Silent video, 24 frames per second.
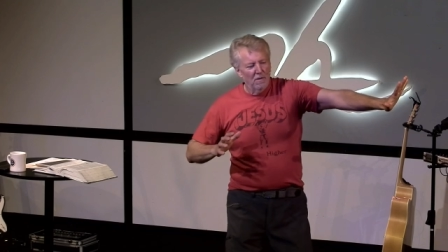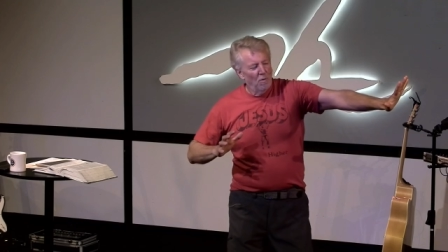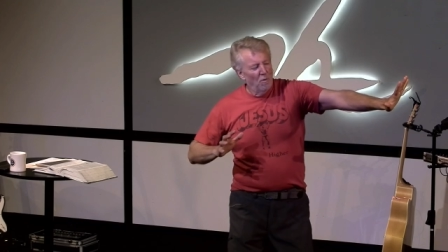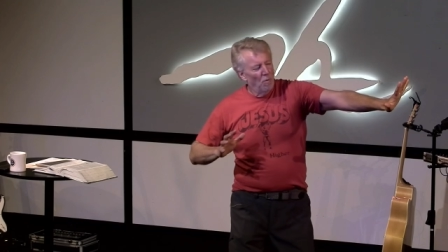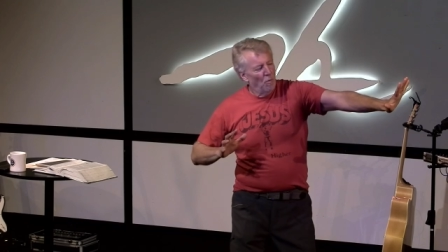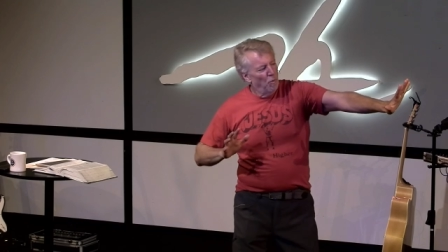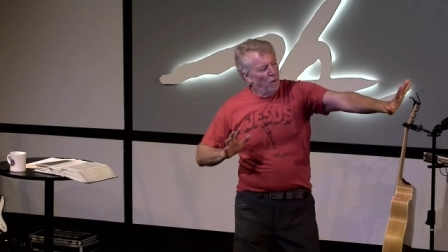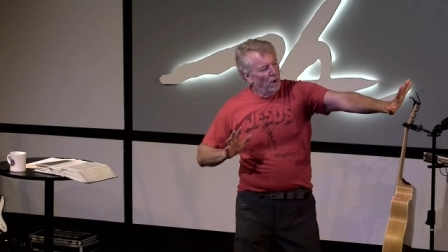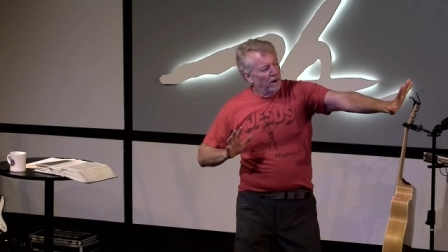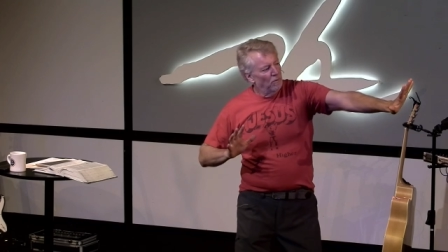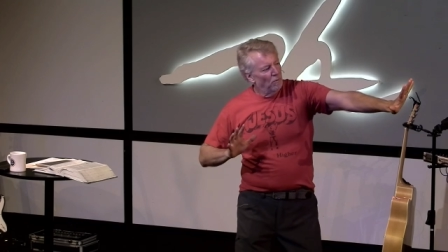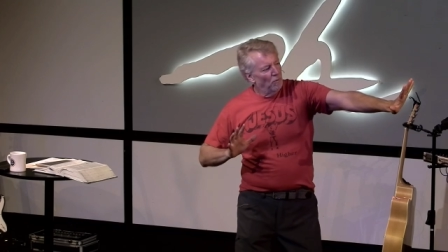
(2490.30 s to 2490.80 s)

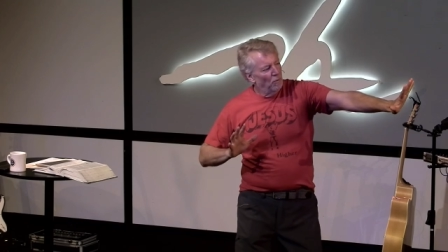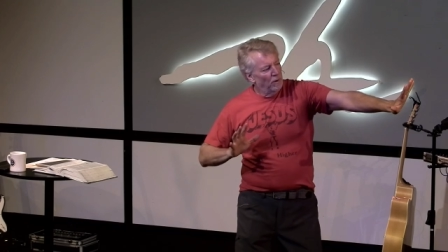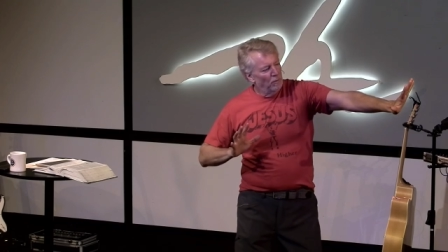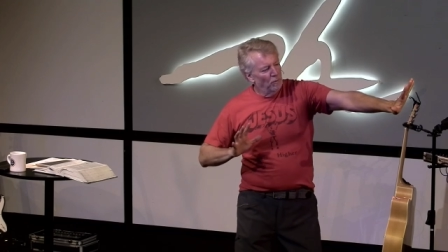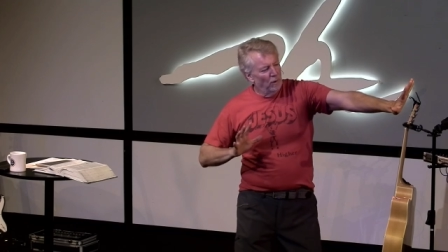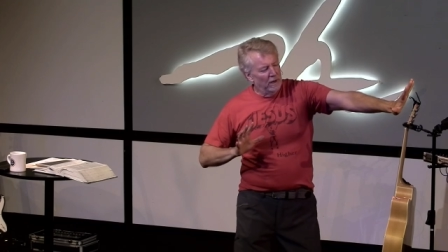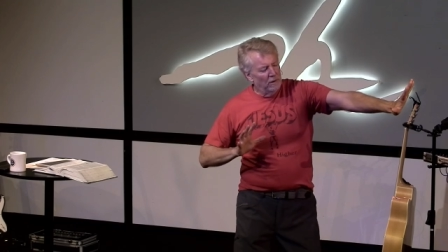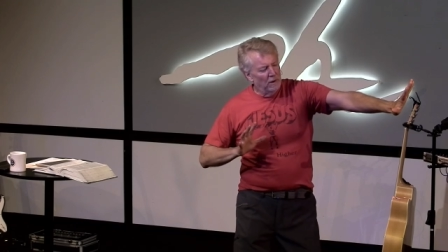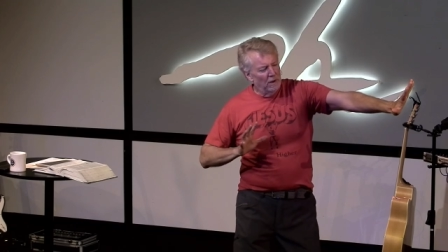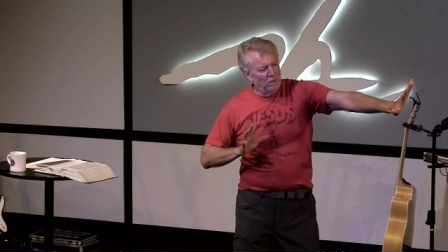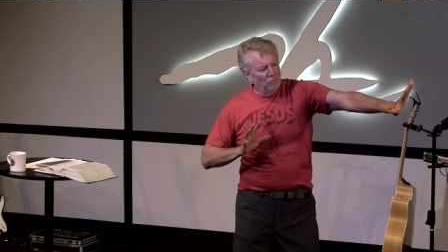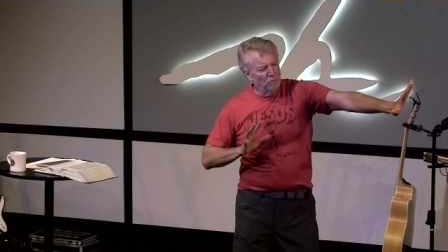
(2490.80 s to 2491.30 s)
when, when,
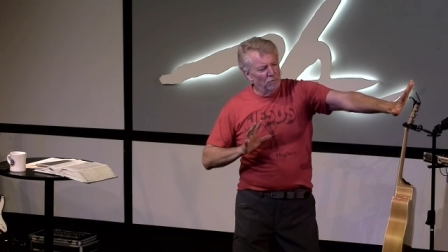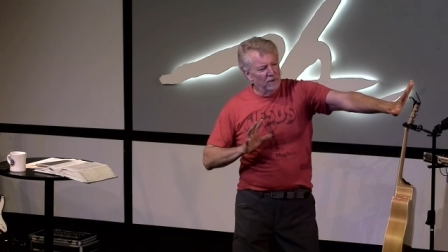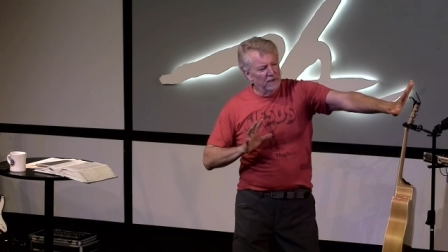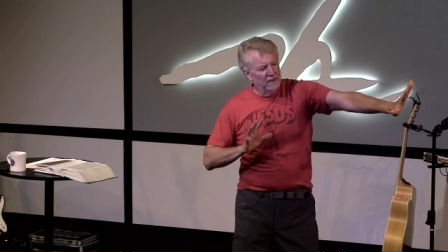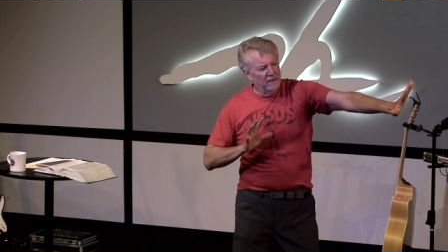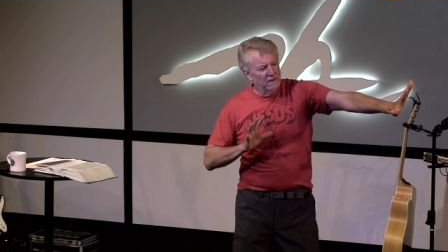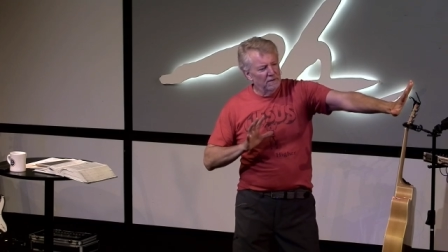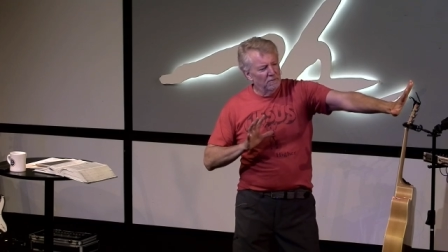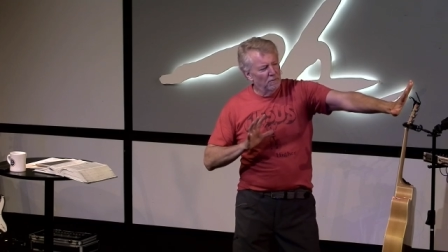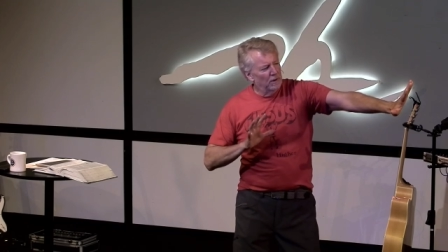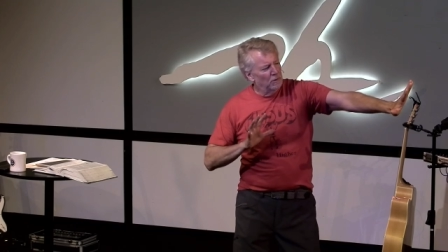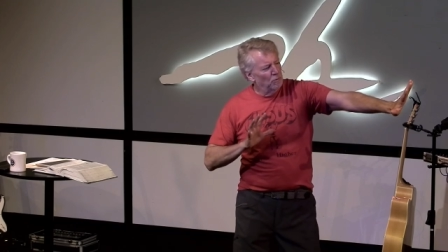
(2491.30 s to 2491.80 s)
when,
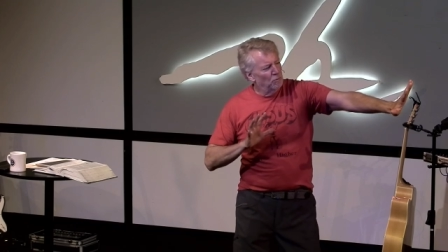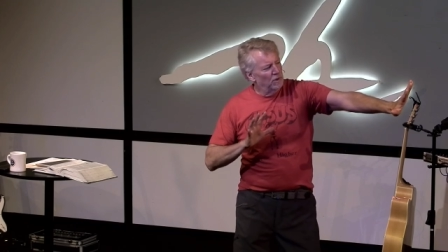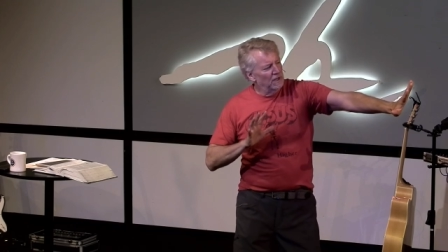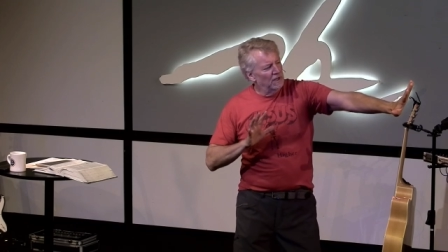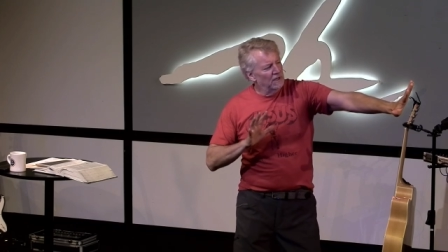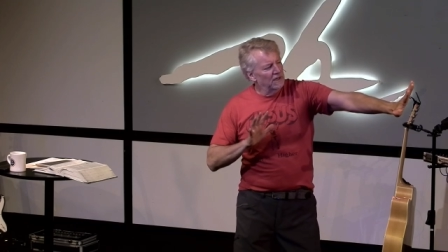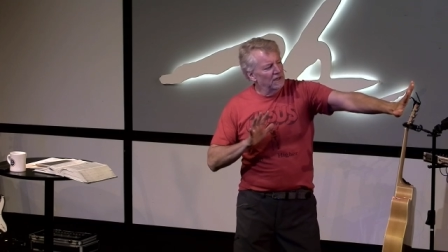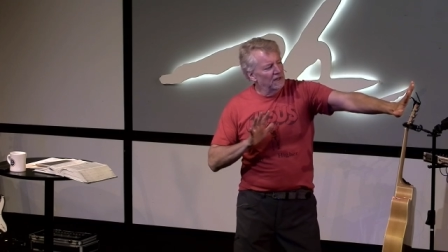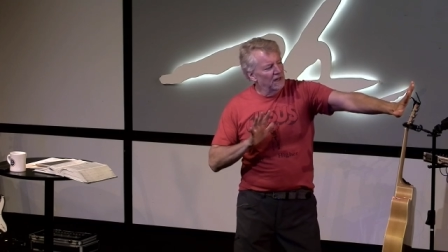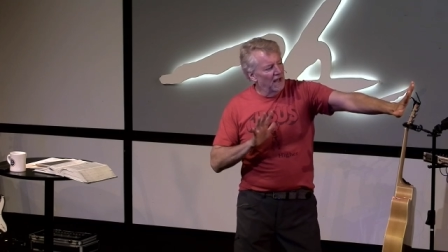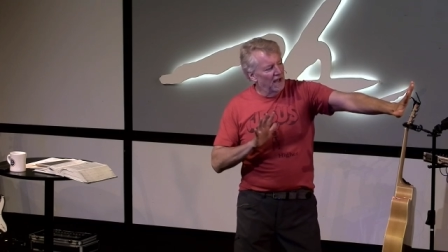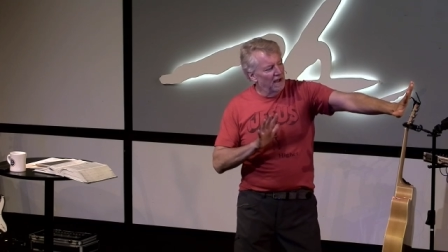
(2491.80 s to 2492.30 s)
we, when we
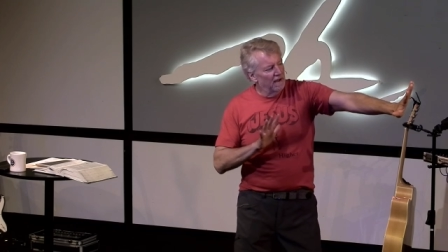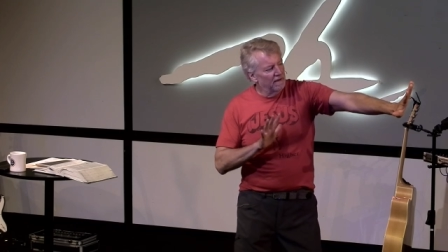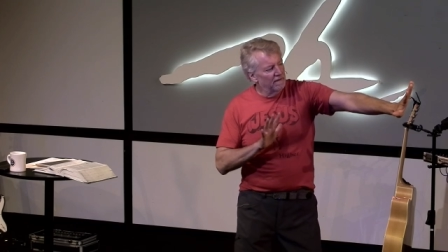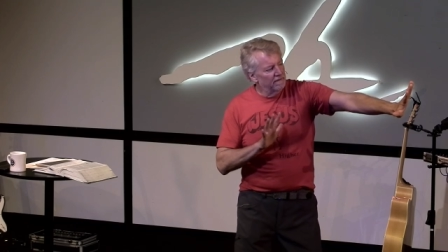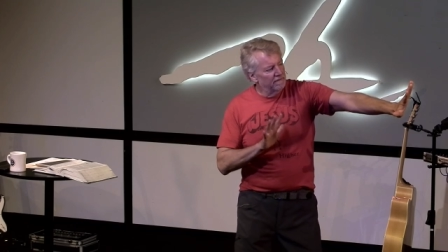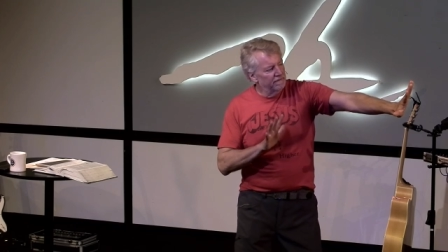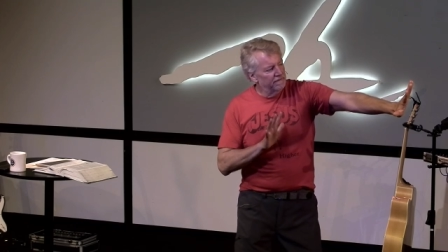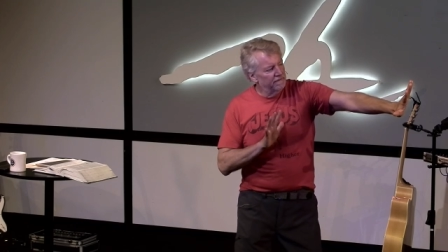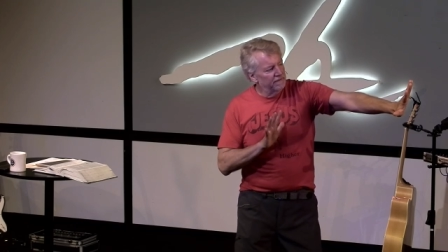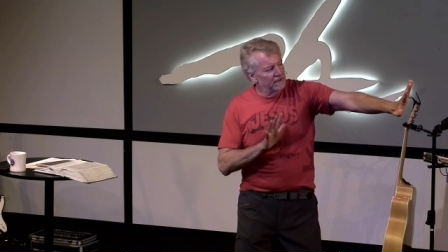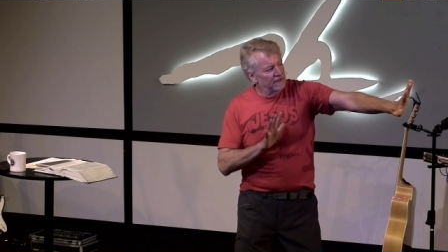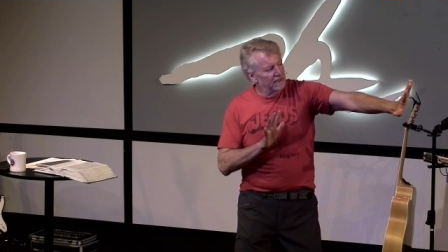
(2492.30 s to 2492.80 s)

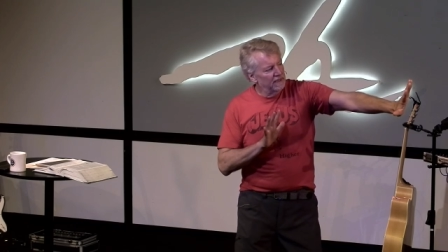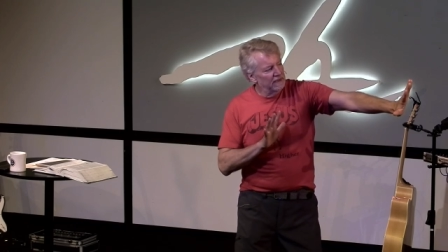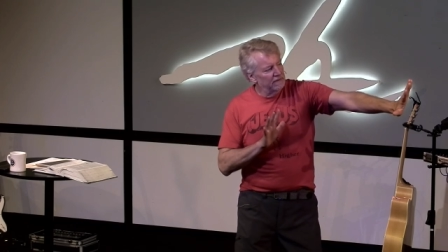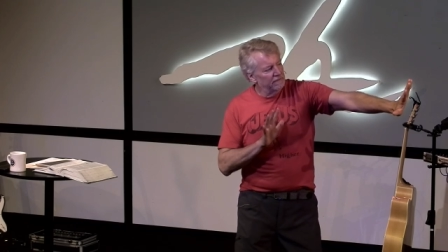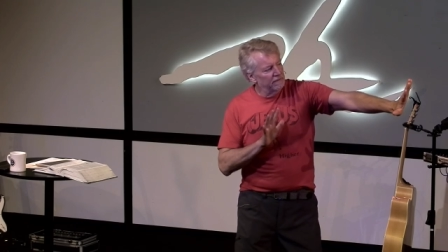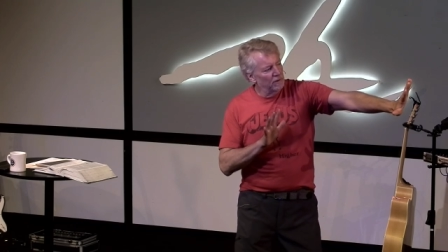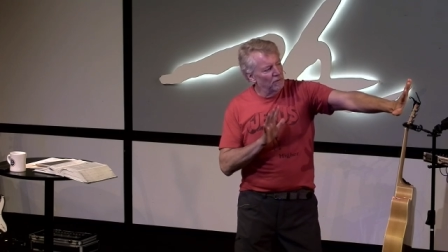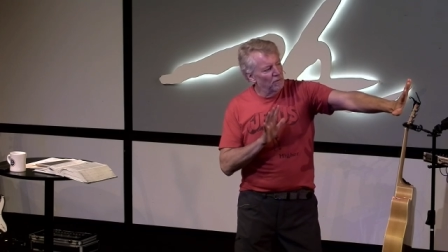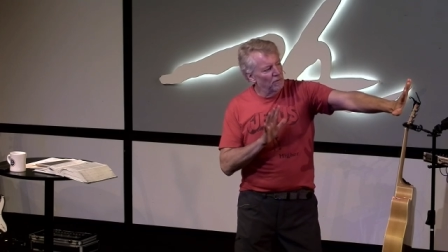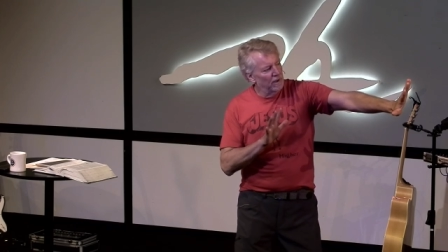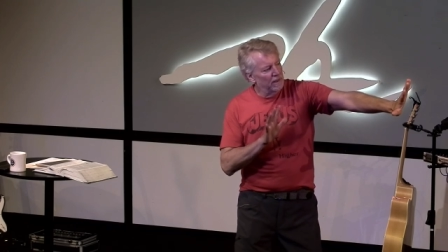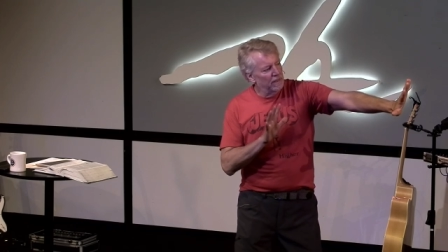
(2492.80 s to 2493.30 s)
love,
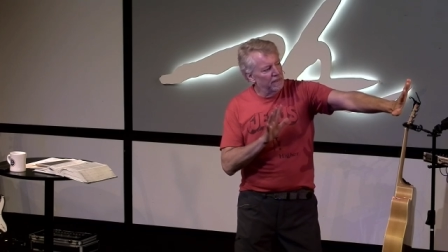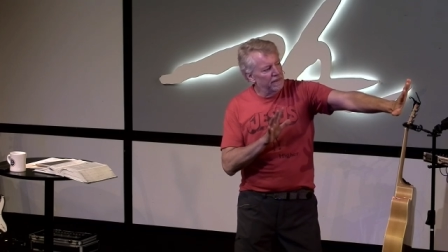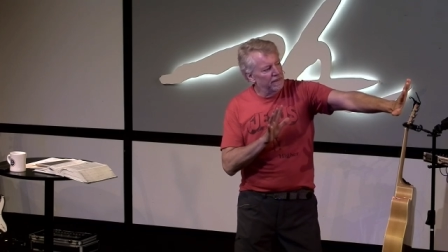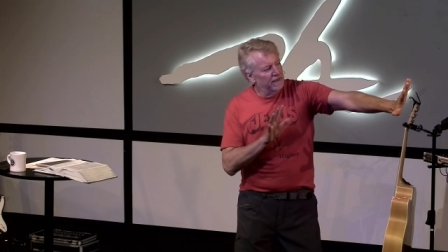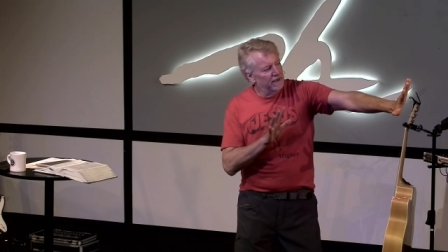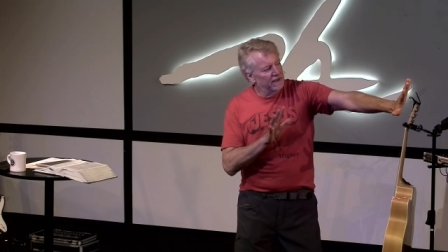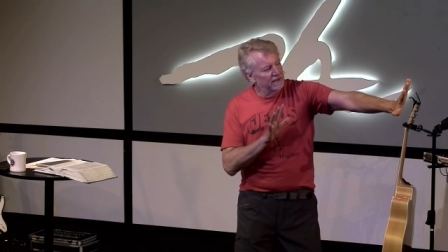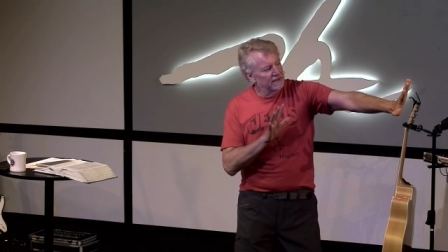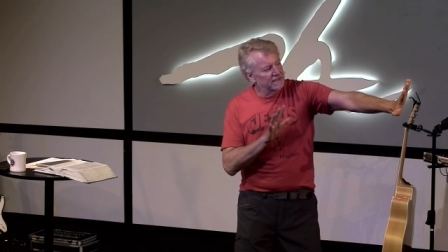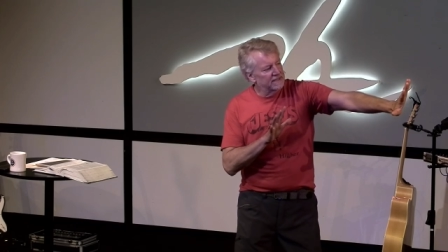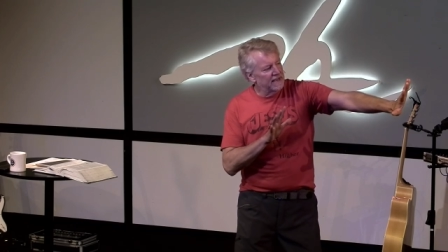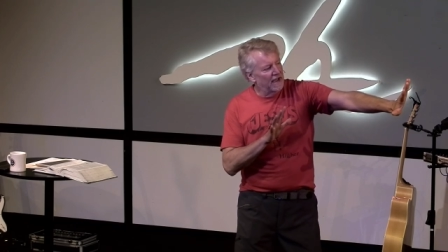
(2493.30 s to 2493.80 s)
even when
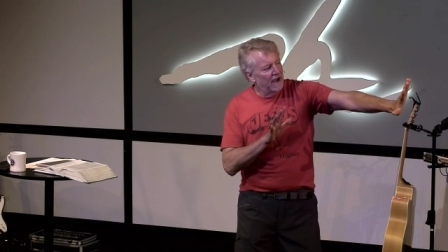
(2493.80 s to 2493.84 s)
things